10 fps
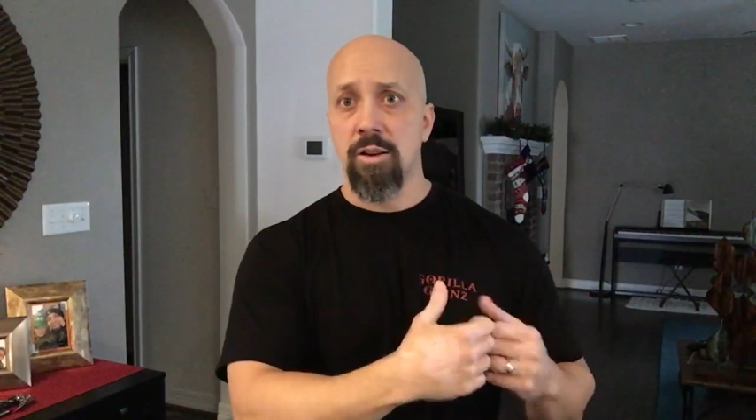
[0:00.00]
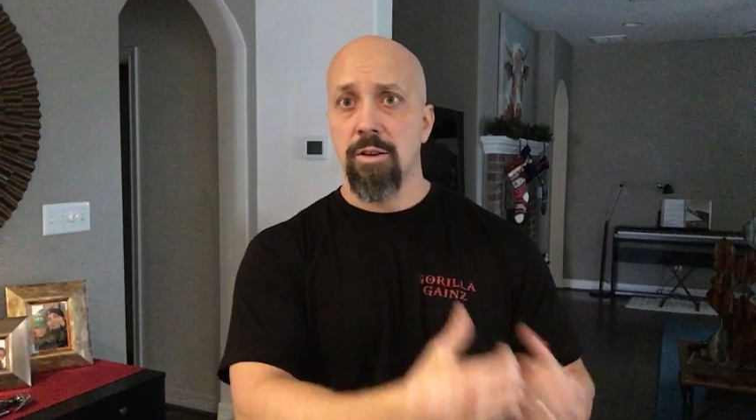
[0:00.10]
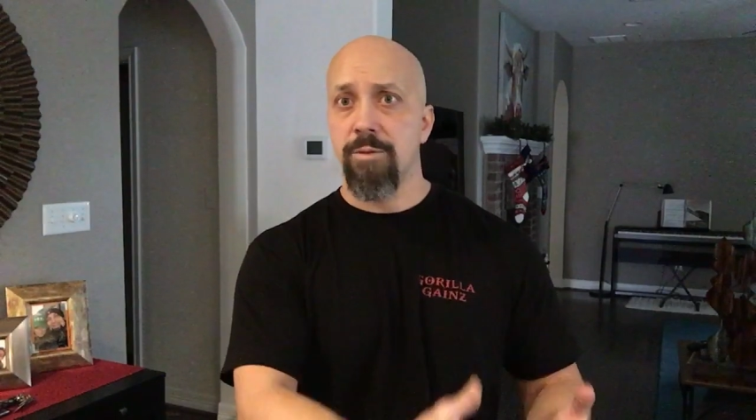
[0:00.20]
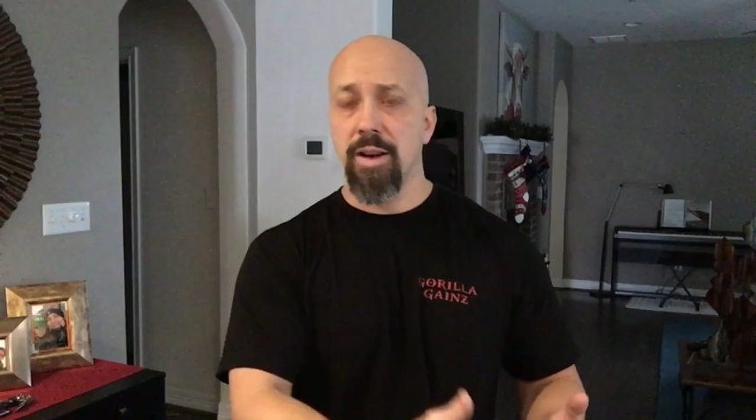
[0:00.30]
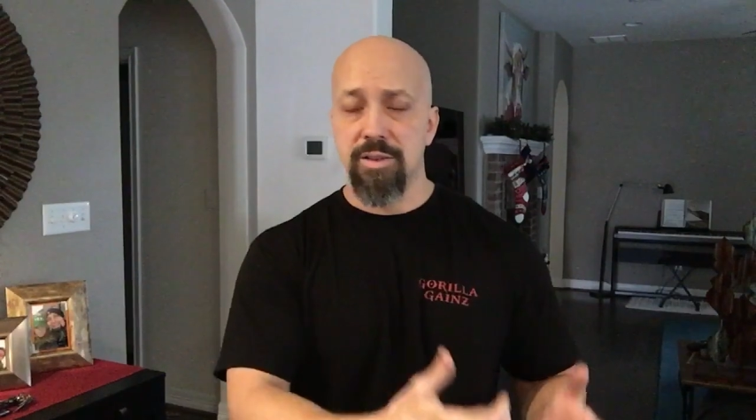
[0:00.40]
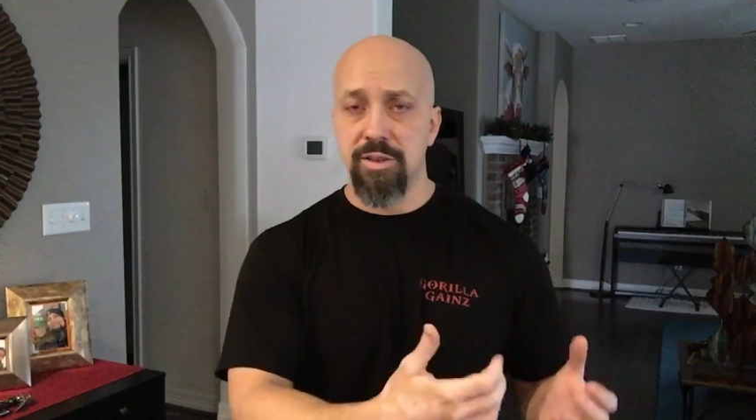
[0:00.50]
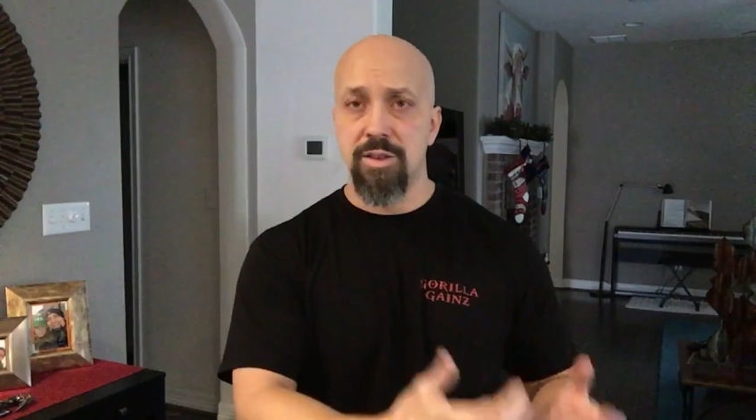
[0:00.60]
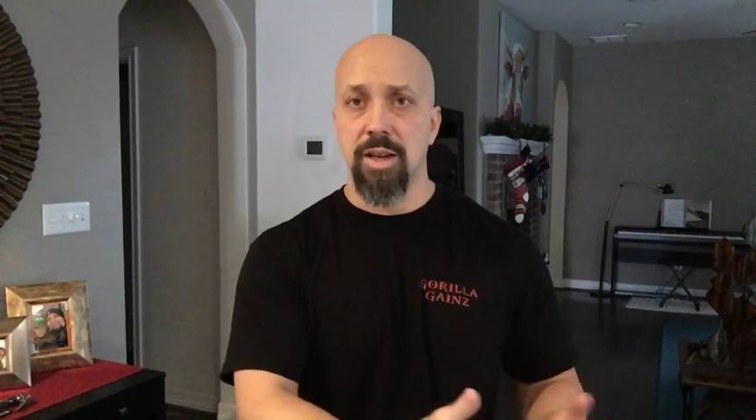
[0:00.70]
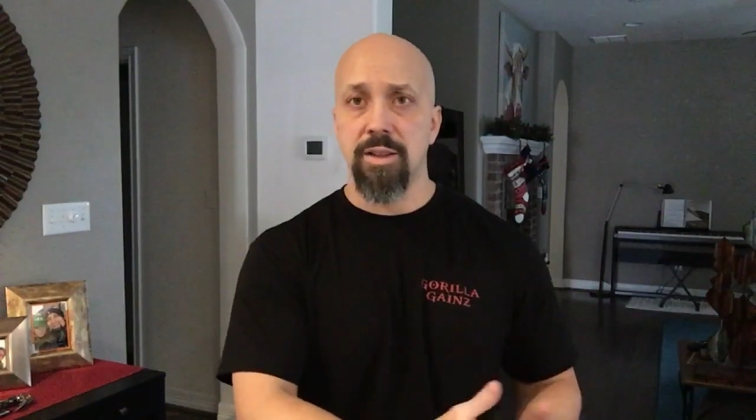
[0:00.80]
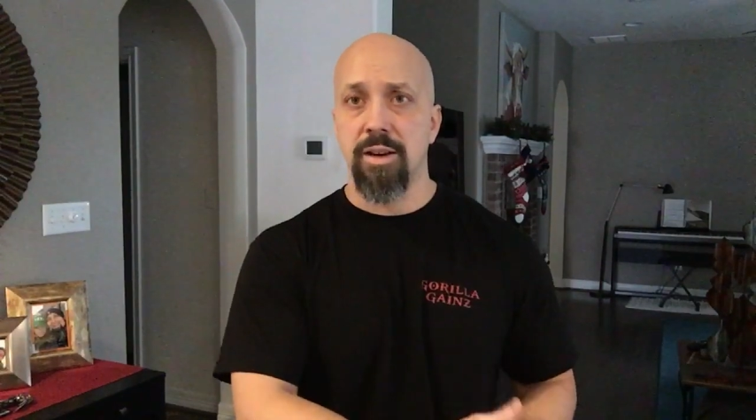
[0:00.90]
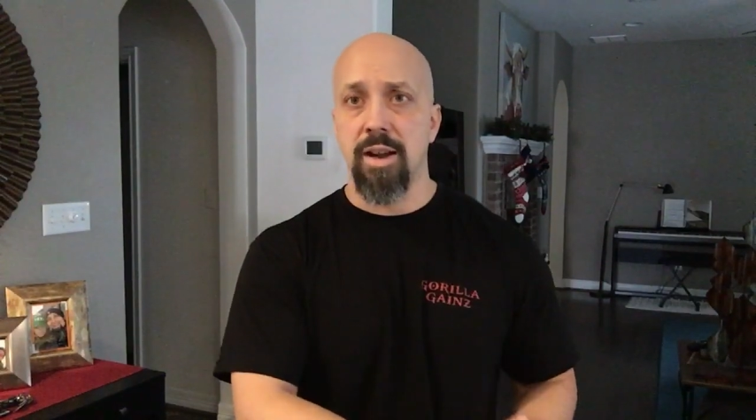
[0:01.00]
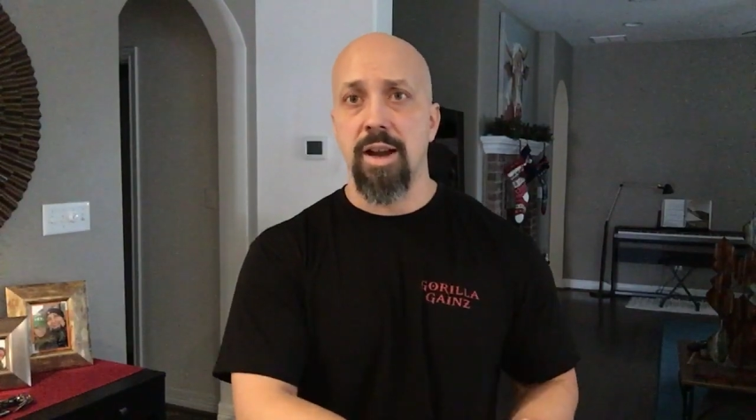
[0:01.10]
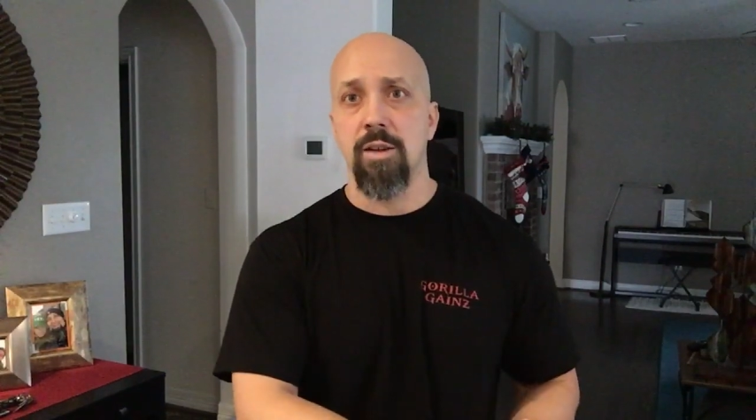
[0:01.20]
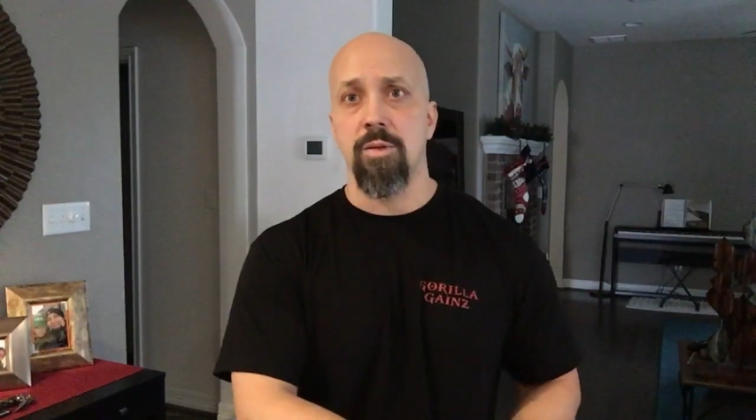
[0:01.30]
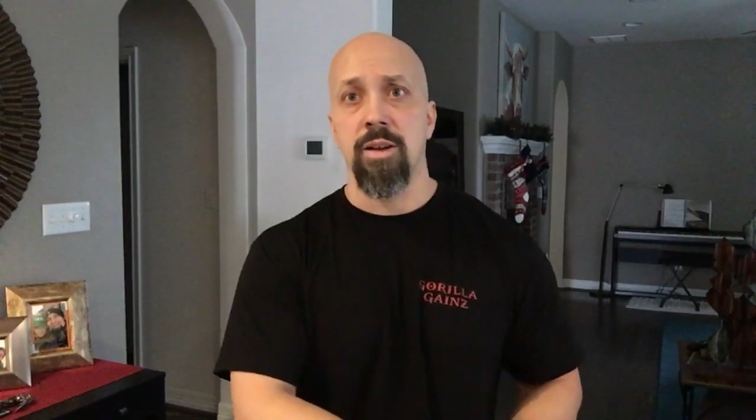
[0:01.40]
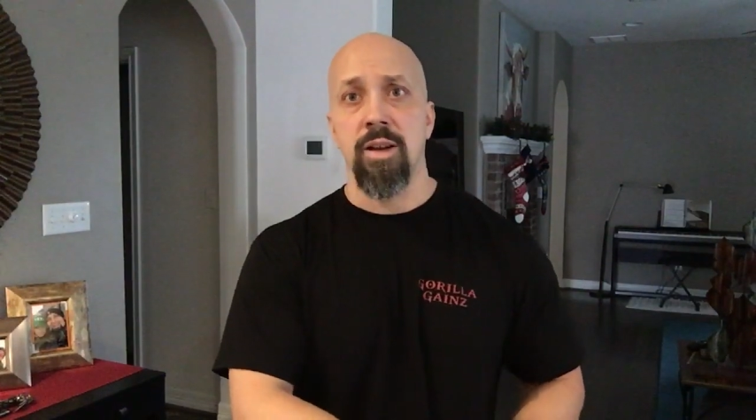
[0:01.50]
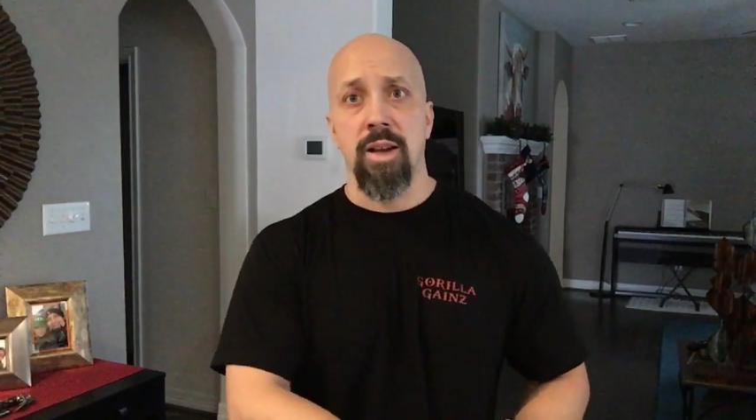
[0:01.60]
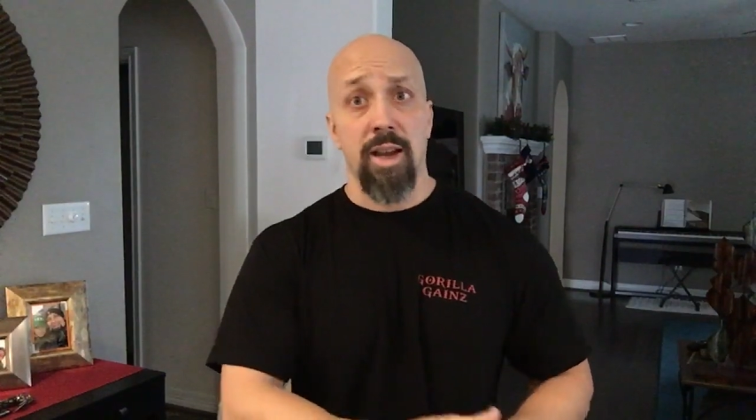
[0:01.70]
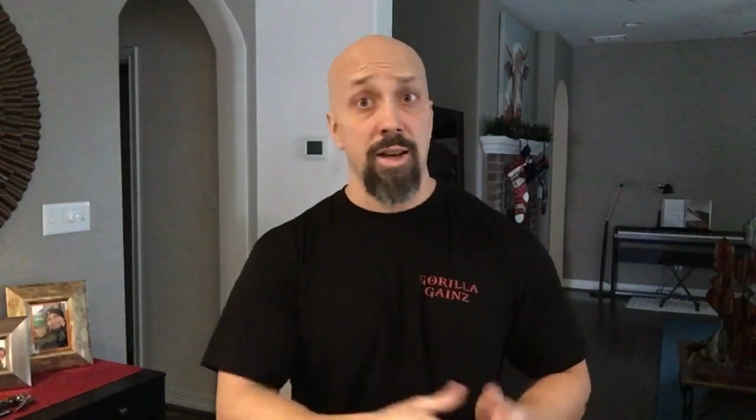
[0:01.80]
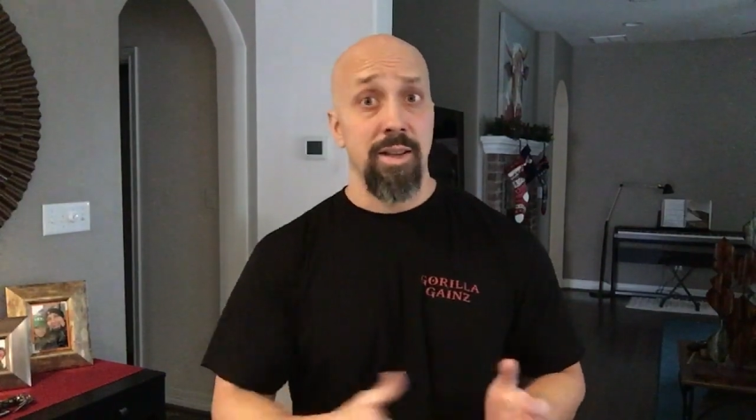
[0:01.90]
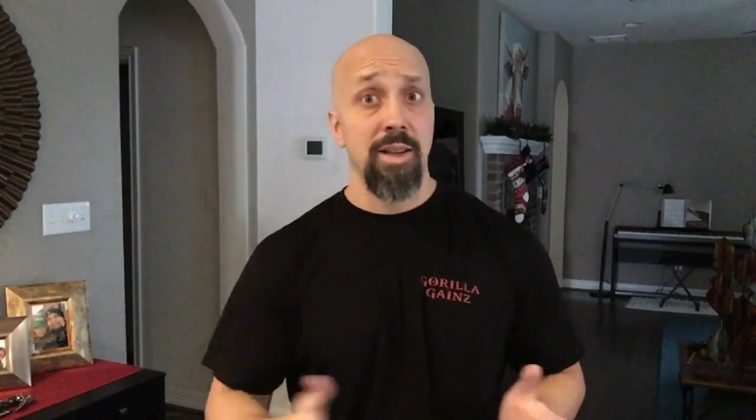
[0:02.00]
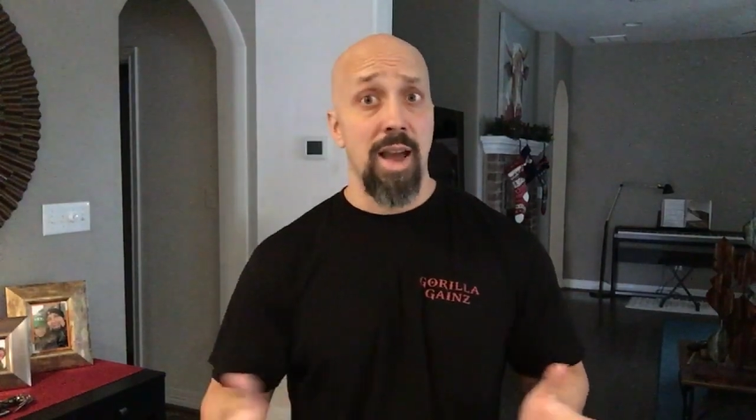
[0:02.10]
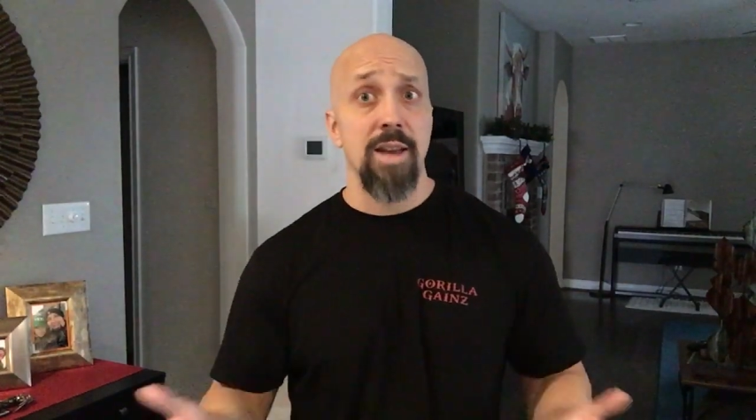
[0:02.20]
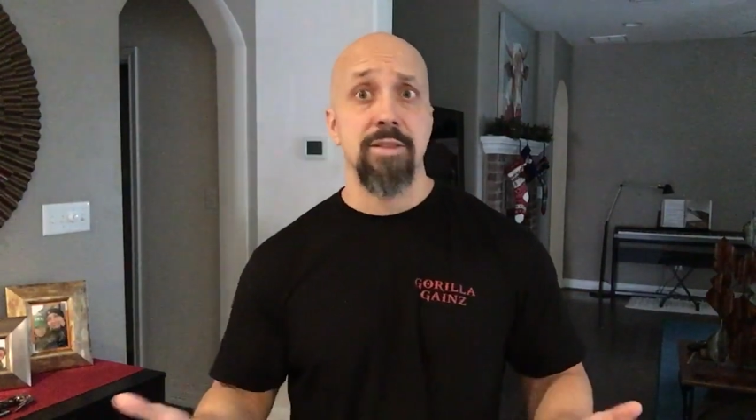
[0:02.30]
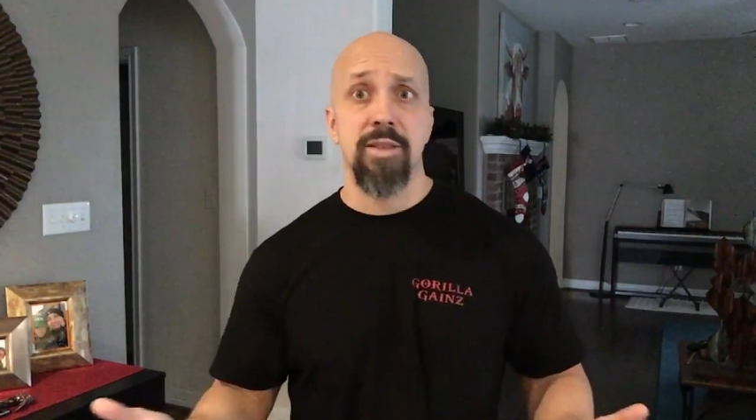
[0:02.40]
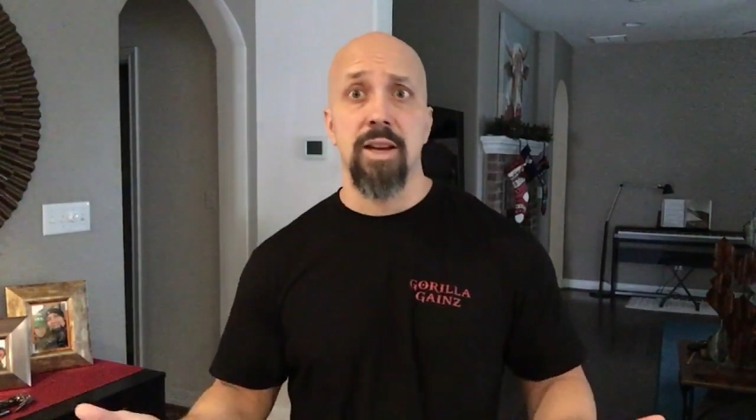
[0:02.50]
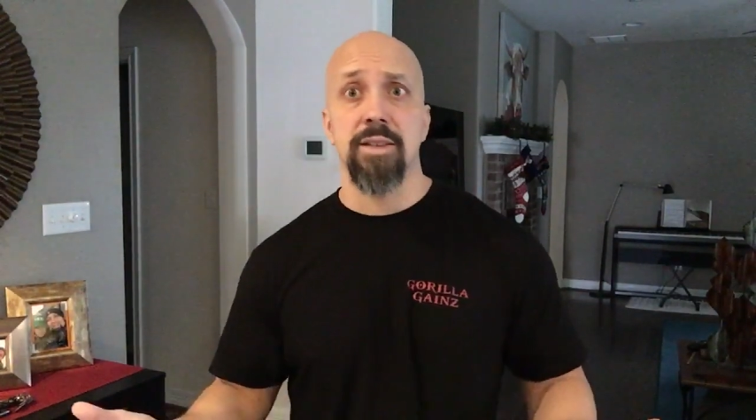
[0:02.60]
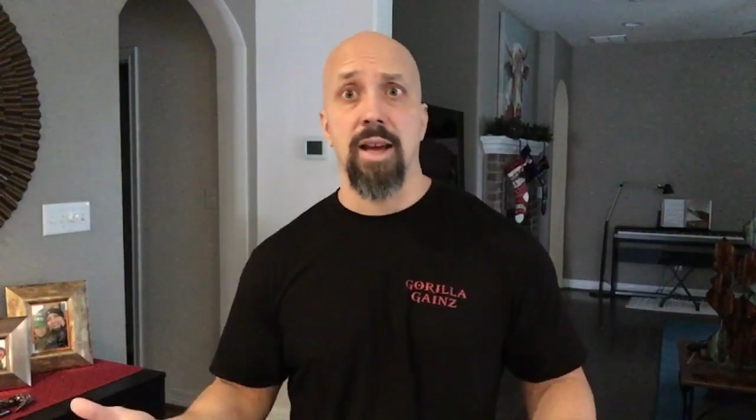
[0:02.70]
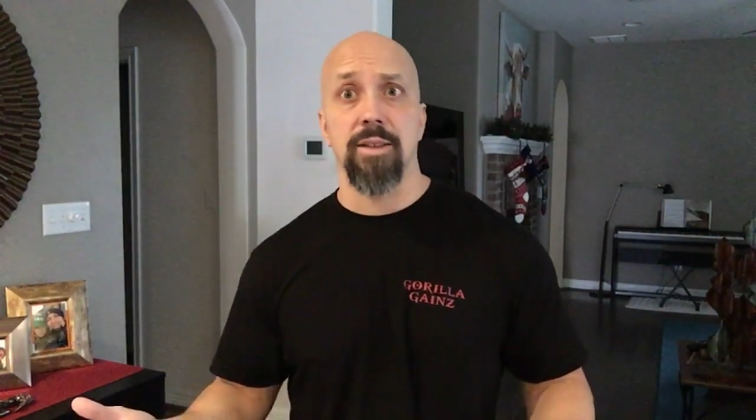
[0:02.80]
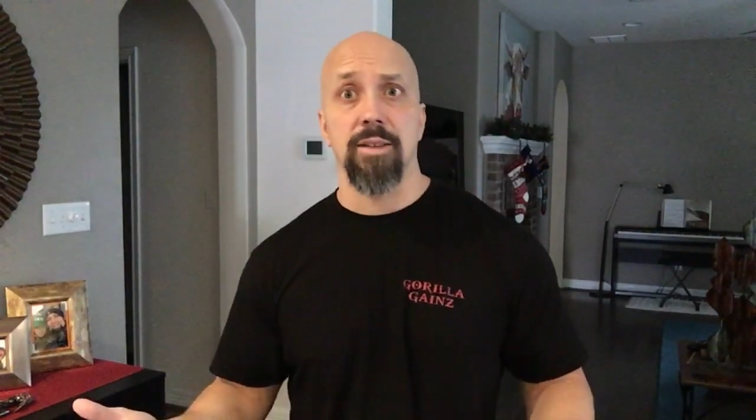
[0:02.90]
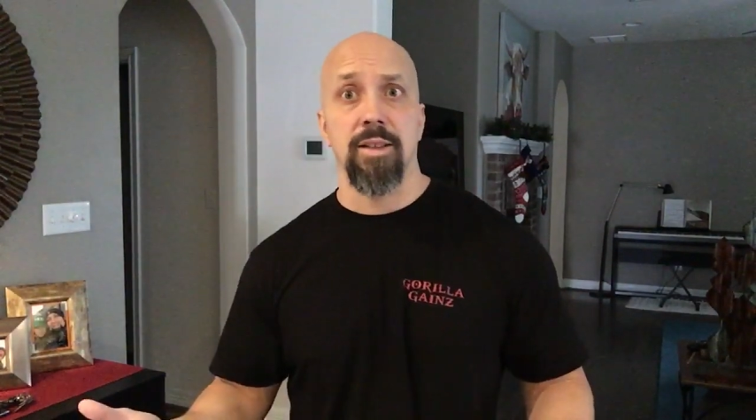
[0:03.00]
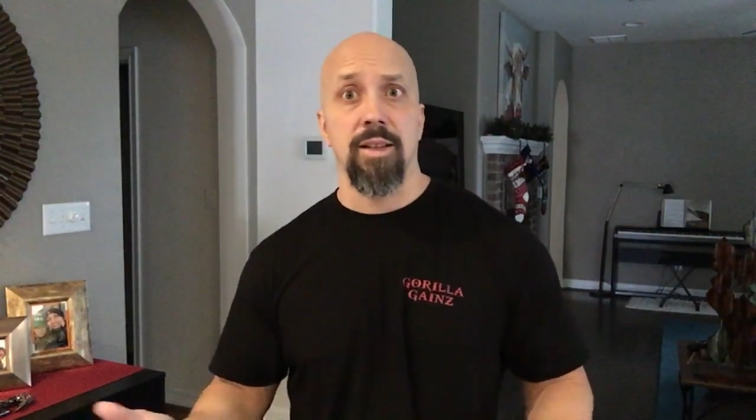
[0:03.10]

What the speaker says: Kirk Ferentz has done there in Iowa. And he has done that.